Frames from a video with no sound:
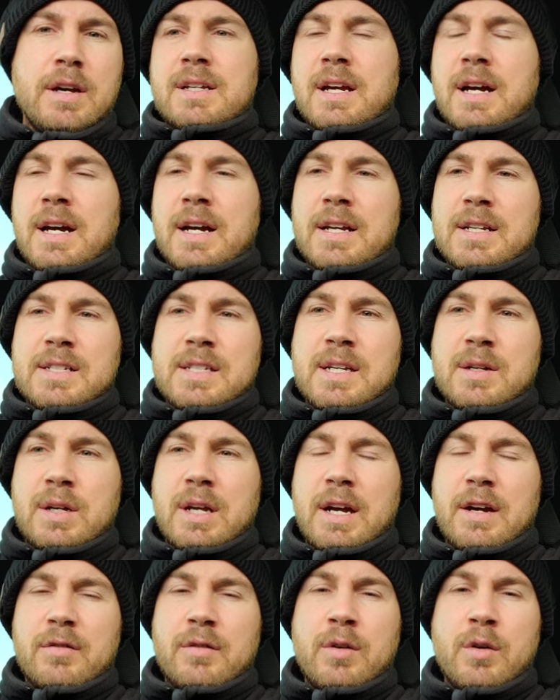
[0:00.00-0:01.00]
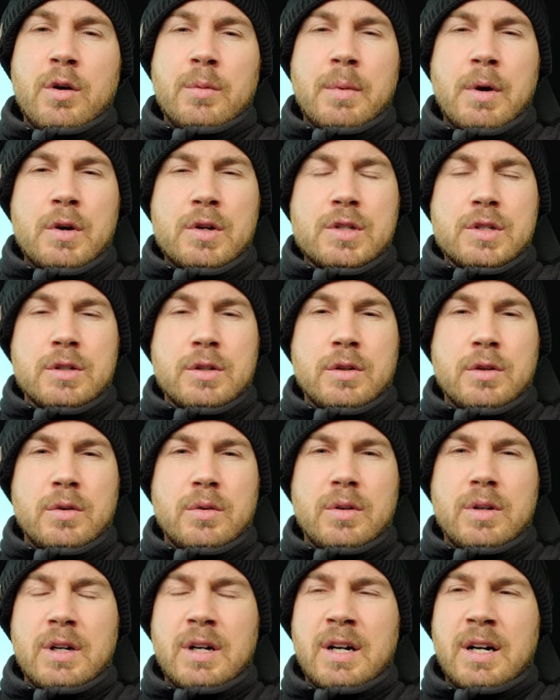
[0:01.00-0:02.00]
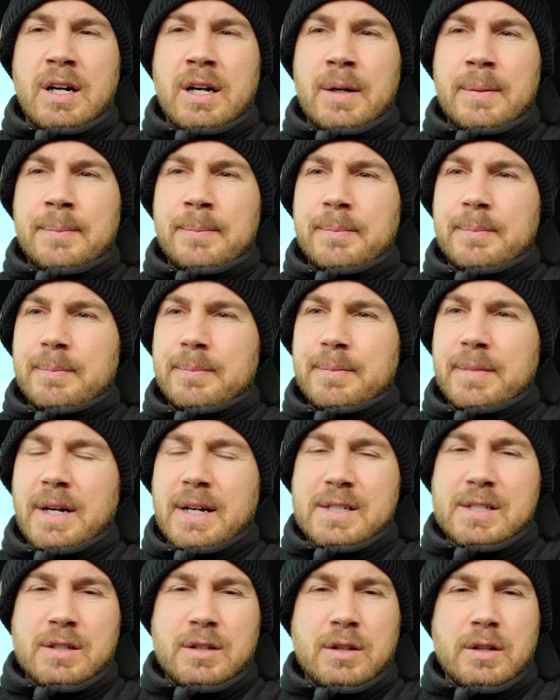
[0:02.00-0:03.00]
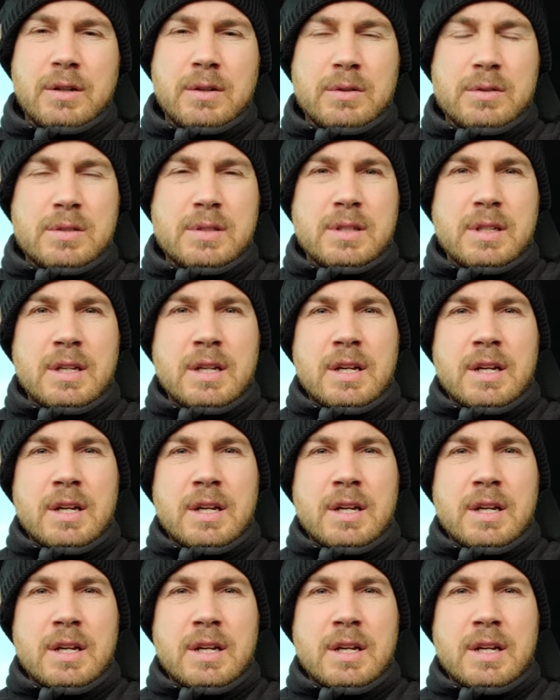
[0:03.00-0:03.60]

Guys, it got real emotional, um, guys and girls.